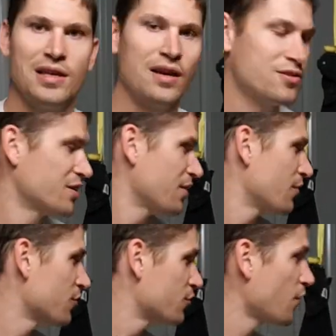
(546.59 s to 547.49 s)
Yeah, just give
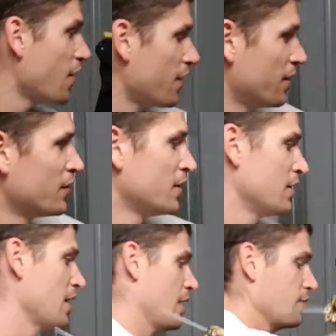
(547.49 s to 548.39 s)
it a try.
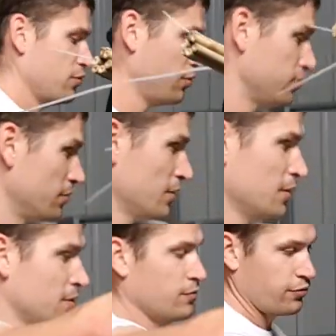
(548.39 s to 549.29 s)
Yeah,
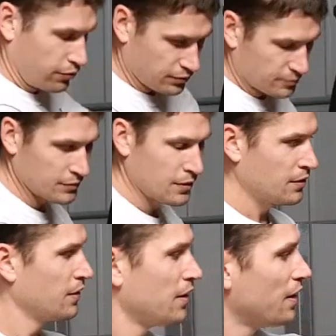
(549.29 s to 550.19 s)

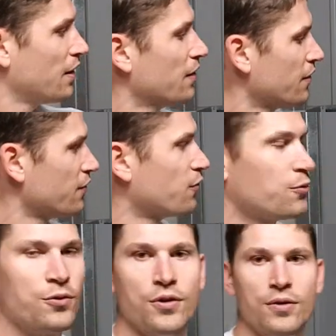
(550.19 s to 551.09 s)
yeah, it's
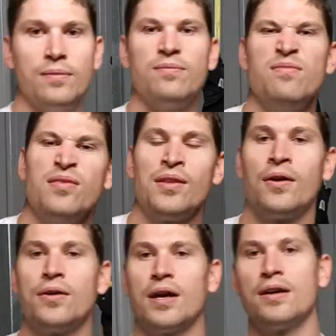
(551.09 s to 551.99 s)
all good.
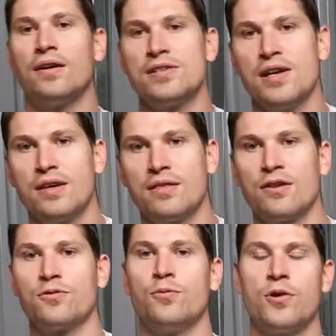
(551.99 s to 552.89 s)
Okay, guys. Hey,
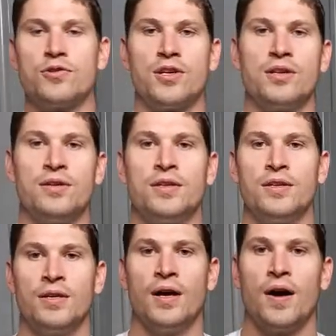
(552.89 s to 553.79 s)
thanks for watching,
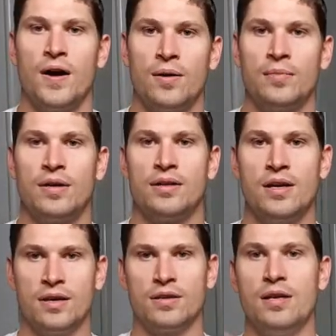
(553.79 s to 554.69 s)
um, and
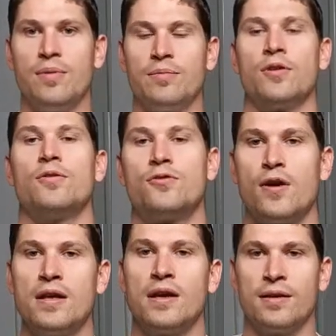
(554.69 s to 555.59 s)
yeah, keep up the good
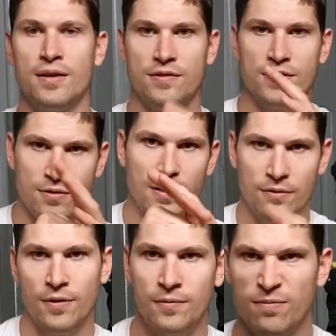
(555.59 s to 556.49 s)
training. See you around.